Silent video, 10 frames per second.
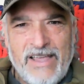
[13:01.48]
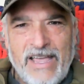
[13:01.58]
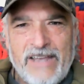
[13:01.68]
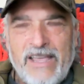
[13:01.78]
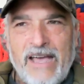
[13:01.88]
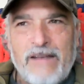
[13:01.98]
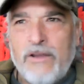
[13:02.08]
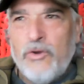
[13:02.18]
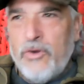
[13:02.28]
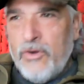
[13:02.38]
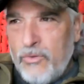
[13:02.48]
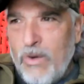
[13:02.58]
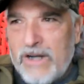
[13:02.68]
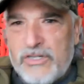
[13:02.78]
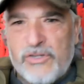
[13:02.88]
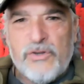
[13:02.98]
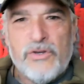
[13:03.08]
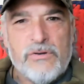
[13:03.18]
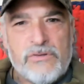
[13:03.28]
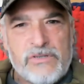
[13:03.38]
And yet, watch the
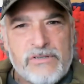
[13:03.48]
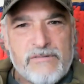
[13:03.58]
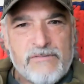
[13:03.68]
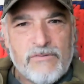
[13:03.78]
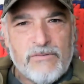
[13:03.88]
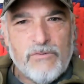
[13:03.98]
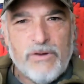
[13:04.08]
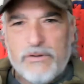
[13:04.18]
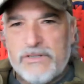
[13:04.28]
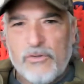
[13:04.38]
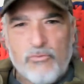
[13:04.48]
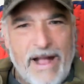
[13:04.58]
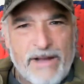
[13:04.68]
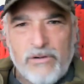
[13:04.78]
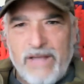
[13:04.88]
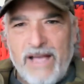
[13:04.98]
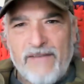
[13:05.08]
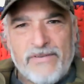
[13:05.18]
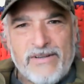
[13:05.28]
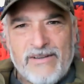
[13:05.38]
news, whether it's the right or
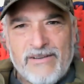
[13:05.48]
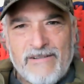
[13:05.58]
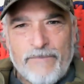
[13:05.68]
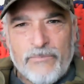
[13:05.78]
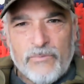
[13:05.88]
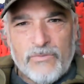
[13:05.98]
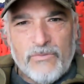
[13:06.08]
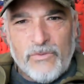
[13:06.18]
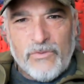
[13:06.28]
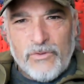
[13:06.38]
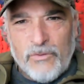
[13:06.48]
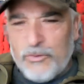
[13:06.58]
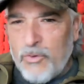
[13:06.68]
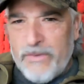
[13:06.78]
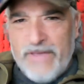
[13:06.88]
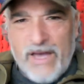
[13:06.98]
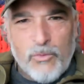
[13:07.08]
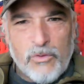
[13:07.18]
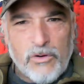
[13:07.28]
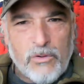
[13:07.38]
left, throwing that
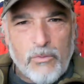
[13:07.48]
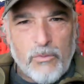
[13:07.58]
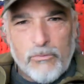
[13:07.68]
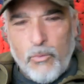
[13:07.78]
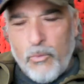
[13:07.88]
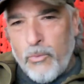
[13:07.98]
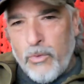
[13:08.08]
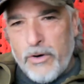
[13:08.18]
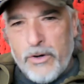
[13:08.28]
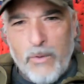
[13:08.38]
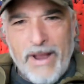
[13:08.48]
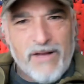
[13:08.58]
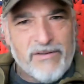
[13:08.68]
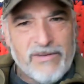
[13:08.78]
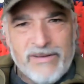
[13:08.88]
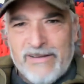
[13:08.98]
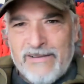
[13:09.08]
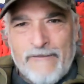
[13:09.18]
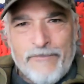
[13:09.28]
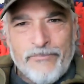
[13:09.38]
word around.
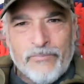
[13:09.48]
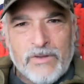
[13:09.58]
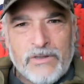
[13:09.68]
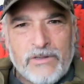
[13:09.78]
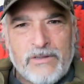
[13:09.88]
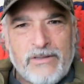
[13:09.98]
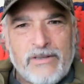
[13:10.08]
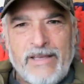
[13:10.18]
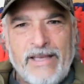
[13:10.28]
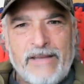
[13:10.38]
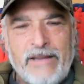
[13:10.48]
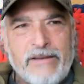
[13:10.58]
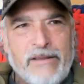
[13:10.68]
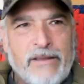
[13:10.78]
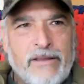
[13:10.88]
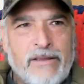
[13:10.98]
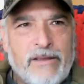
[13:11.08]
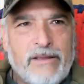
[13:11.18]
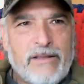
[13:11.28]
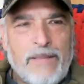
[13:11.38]
And
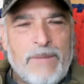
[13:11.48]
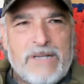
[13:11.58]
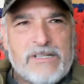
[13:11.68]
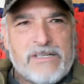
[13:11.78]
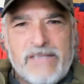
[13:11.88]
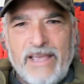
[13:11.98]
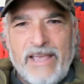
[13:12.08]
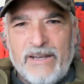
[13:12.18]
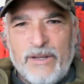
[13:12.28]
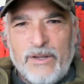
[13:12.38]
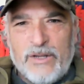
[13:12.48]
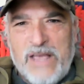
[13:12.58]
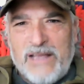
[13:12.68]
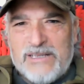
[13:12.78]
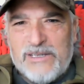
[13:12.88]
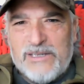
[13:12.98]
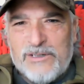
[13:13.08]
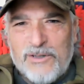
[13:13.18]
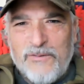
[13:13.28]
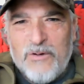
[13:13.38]
let me just say that as I listen to
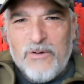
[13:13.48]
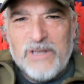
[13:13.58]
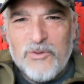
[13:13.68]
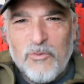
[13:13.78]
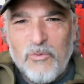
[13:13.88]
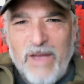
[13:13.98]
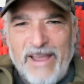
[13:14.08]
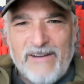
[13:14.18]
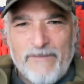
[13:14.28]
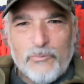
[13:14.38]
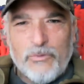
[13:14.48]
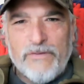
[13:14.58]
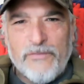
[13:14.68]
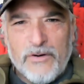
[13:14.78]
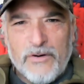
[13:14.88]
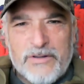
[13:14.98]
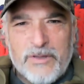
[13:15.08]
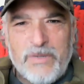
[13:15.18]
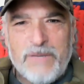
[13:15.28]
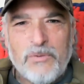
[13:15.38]
the folks on the right refer to the
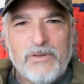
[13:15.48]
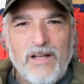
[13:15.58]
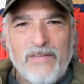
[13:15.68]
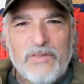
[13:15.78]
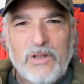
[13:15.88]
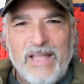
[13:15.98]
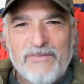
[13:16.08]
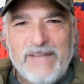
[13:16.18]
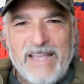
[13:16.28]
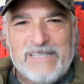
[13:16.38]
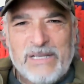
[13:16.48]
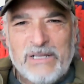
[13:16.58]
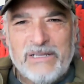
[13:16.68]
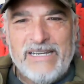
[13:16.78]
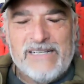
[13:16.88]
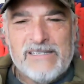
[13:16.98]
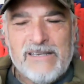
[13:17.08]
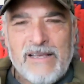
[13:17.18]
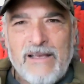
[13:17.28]
people on the left as elites,